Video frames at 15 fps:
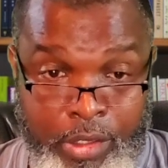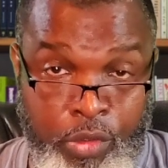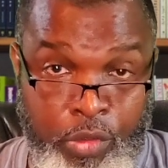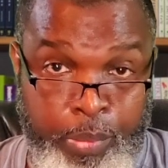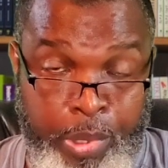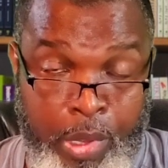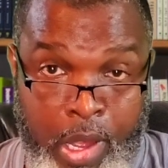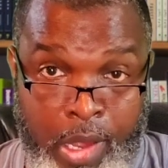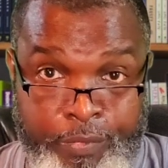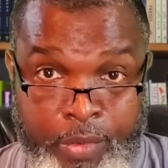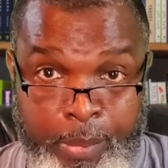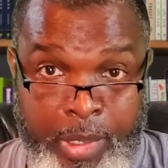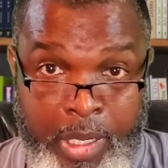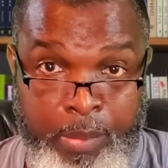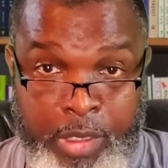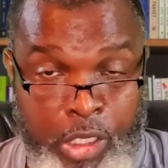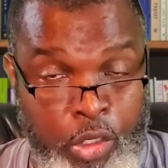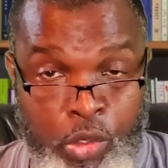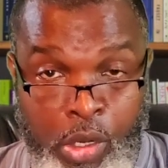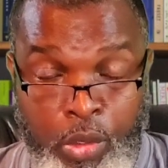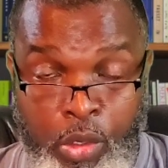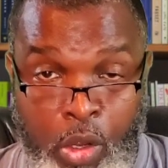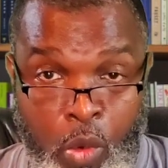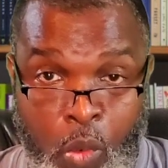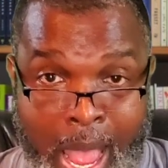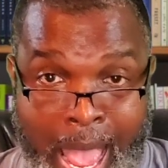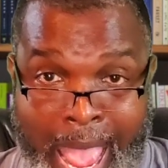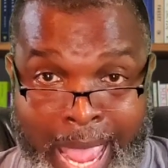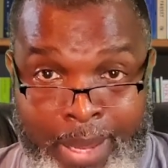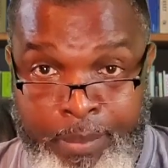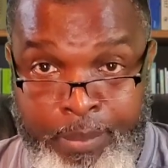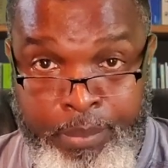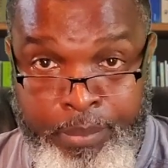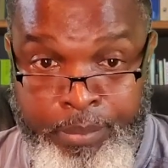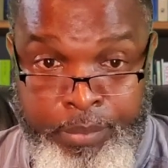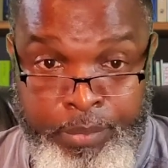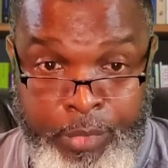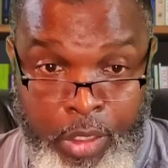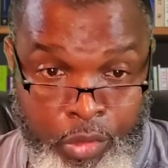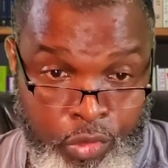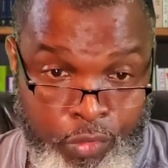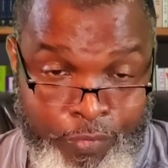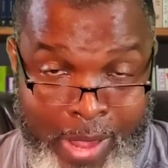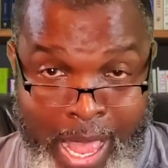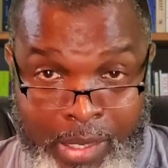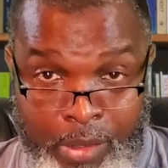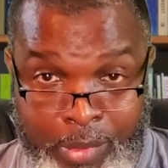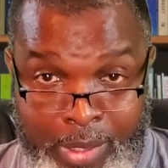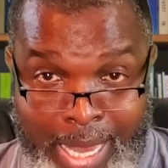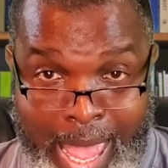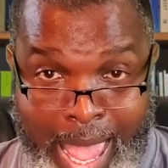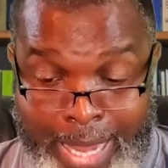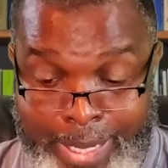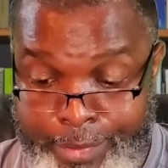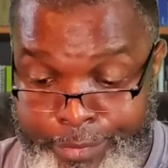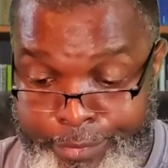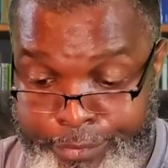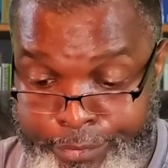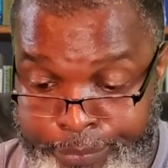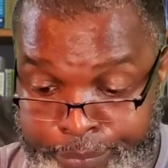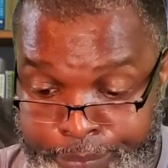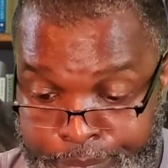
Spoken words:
you to depart from him. You don't know why. Because you following liars.